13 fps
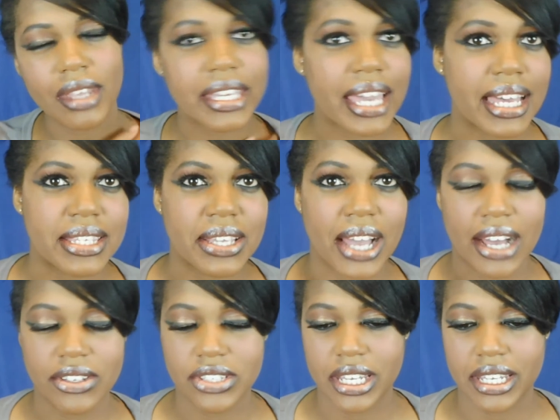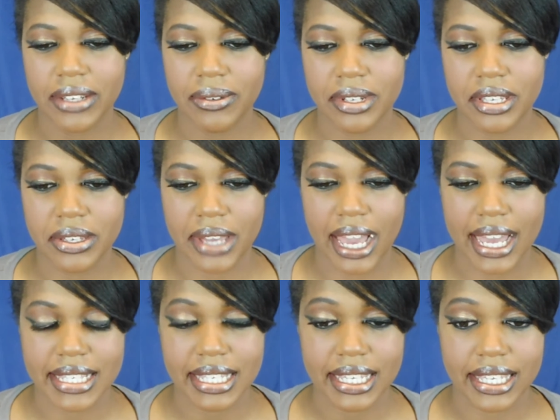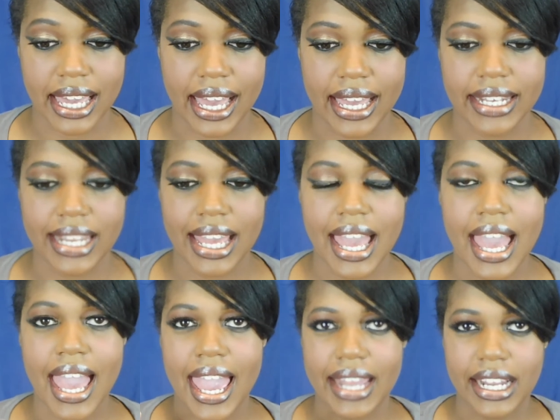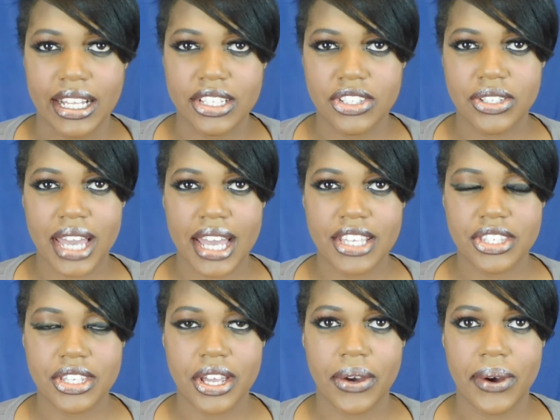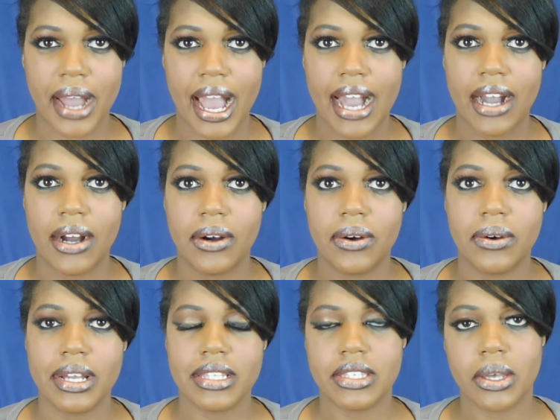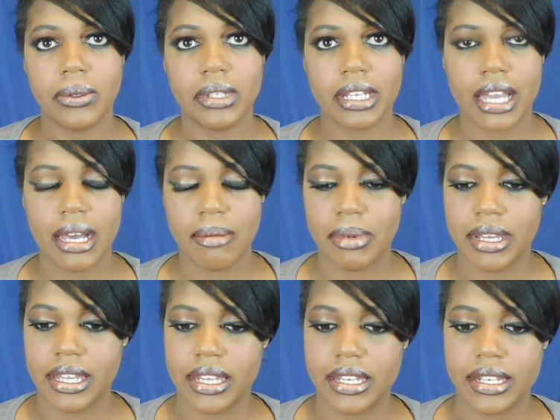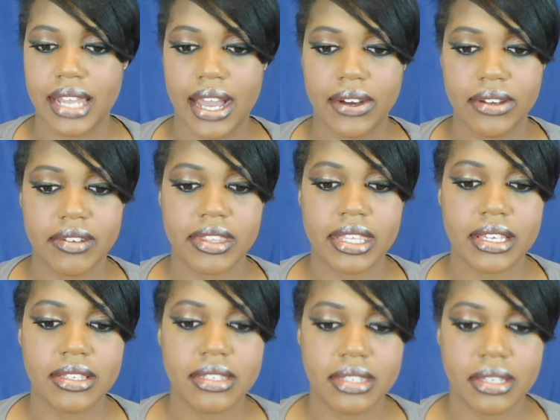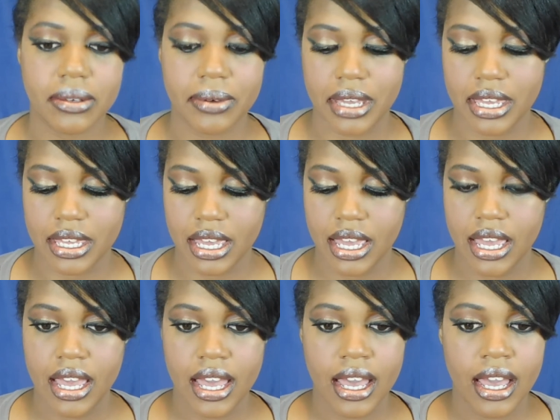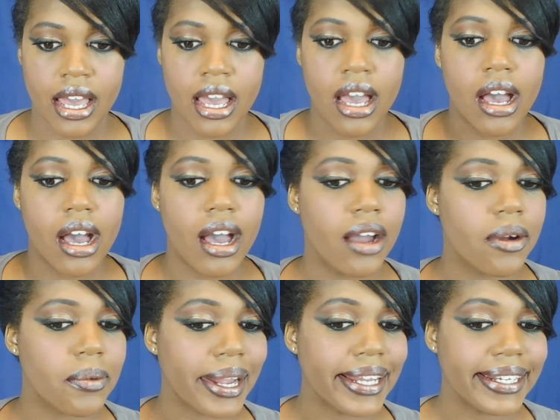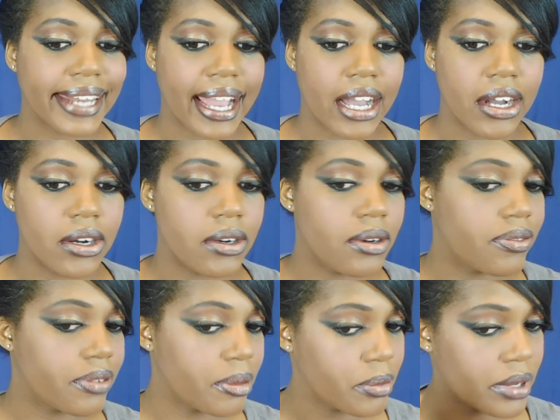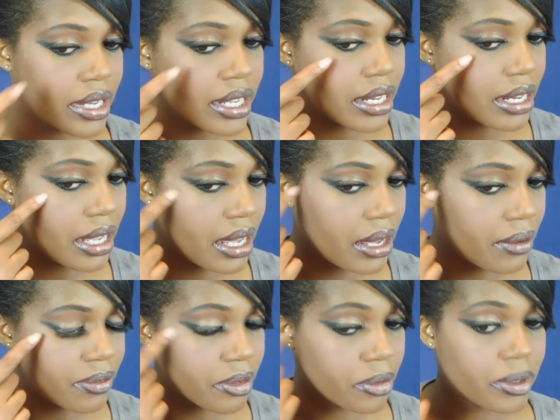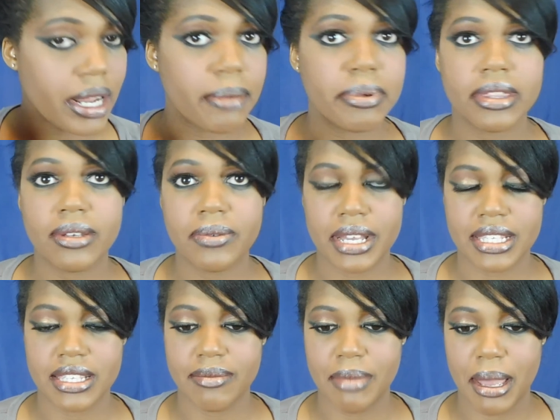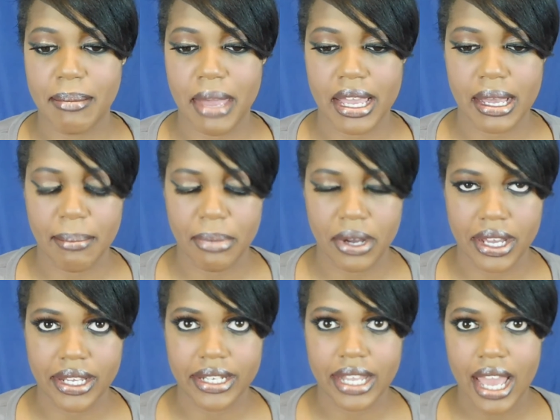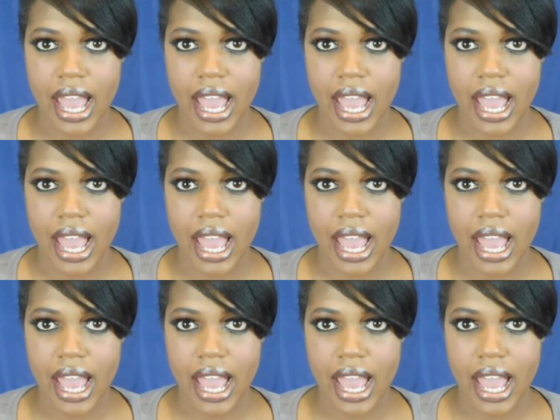Yeah, so I'll check in with you guys again. And I'll let you guys know how it's holding up and how everything is doing. Right now, from when I put the rest of my makeup on,